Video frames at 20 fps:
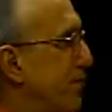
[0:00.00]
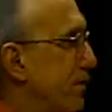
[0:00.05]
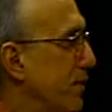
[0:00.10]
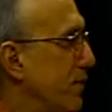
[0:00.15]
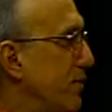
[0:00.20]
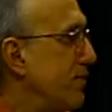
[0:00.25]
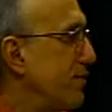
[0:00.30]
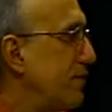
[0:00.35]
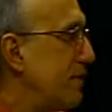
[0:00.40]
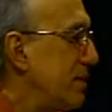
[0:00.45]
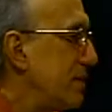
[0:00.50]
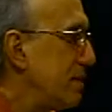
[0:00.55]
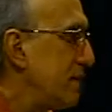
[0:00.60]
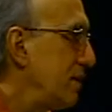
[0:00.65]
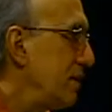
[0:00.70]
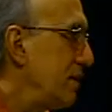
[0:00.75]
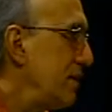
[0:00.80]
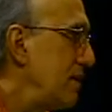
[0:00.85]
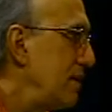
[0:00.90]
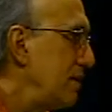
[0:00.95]
those that
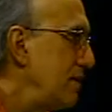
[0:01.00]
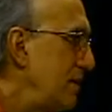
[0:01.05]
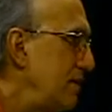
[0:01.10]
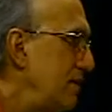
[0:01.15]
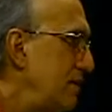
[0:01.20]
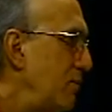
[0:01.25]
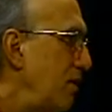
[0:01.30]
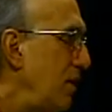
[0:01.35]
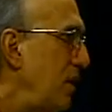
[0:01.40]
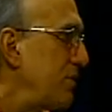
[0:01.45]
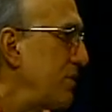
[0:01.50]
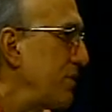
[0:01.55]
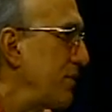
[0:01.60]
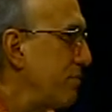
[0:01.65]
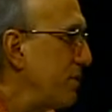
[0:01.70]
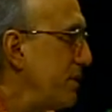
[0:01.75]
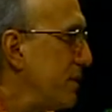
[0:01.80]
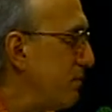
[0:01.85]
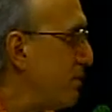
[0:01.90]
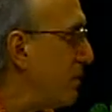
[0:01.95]
uh, are watching
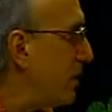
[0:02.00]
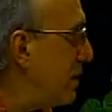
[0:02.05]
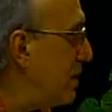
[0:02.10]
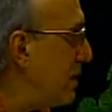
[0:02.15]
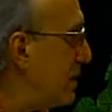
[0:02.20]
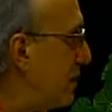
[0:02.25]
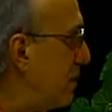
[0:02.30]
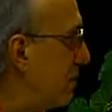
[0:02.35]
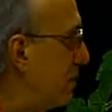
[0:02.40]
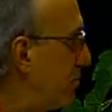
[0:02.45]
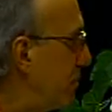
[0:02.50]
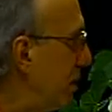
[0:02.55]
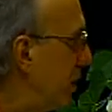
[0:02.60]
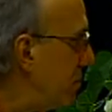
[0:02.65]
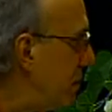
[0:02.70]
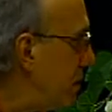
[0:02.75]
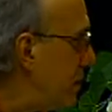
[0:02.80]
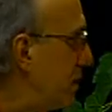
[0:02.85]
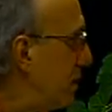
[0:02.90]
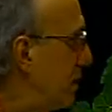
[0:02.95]
but really didn't
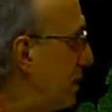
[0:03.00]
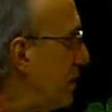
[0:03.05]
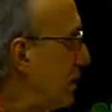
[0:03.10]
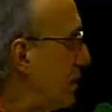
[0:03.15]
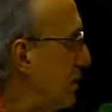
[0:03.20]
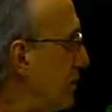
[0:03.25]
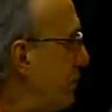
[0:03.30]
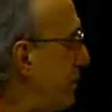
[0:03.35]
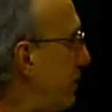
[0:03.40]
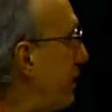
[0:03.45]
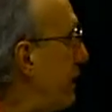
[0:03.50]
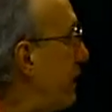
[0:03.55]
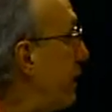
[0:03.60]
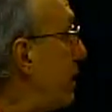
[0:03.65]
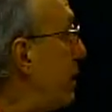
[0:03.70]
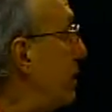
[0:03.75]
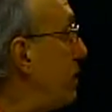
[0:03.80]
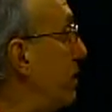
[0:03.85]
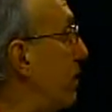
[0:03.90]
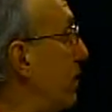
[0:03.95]
maybe read
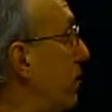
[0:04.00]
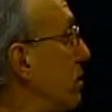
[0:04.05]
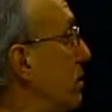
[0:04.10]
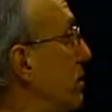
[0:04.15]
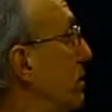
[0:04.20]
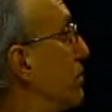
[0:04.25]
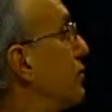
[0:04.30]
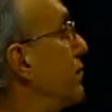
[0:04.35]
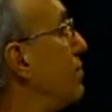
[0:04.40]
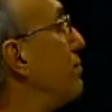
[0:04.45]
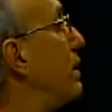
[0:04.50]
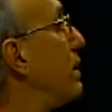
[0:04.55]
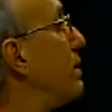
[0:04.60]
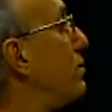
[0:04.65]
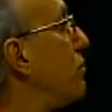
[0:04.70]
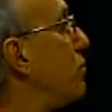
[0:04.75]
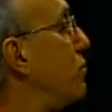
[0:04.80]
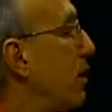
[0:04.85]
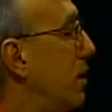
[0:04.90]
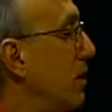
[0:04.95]
any of the articles about
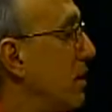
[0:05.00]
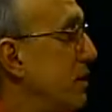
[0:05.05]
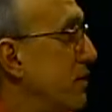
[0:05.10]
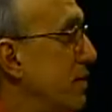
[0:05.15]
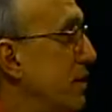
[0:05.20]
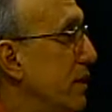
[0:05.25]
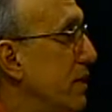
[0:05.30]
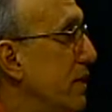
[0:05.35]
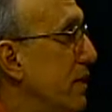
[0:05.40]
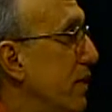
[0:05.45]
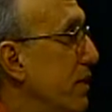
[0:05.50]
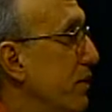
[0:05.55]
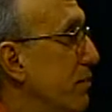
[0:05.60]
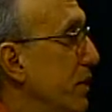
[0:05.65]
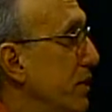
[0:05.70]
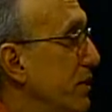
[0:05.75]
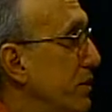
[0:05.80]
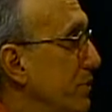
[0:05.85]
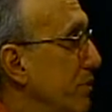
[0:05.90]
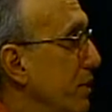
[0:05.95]
the walk or didn't hear
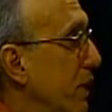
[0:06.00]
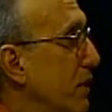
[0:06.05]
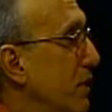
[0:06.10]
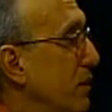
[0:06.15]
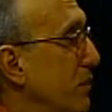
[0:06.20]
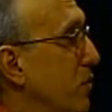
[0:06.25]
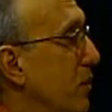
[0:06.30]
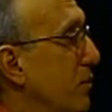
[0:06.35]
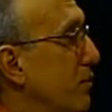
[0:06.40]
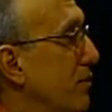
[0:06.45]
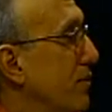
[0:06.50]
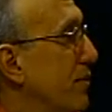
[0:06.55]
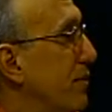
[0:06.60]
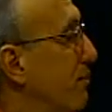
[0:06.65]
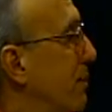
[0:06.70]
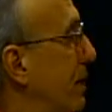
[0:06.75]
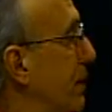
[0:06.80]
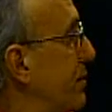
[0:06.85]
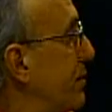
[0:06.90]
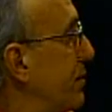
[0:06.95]
much about it? What was the
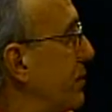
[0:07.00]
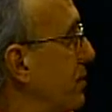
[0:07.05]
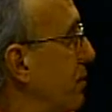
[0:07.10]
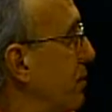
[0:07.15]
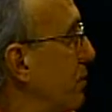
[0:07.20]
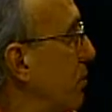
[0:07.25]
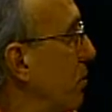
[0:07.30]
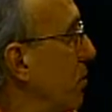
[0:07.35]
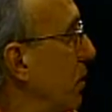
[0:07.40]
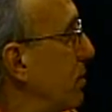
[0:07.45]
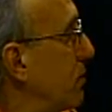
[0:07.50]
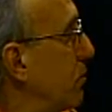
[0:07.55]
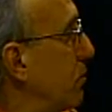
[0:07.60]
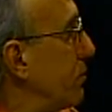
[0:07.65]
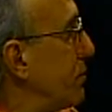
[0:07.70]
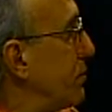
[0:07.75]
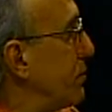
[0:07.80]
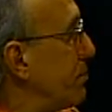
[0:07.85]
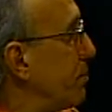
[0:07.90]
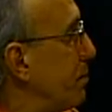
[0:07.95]
message of the walk? What
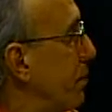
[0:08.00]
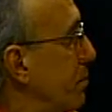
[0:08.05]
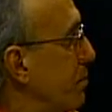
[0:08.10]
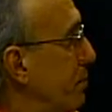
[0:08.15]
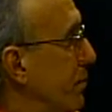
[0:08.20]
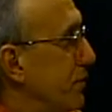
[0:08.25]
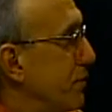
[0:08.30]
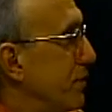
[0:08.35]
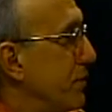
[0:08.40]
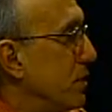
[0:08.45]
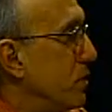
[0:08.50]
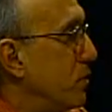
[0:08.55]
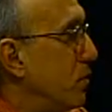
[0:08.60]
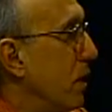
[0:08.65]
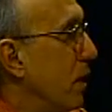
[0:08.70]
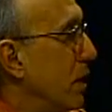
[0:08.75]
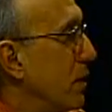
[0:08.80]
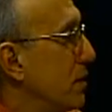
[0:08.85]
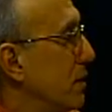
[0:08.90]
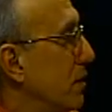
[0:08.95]
was the purpose of the
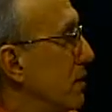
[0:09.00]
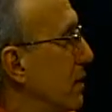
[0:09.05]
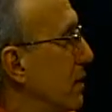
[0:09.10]
walk?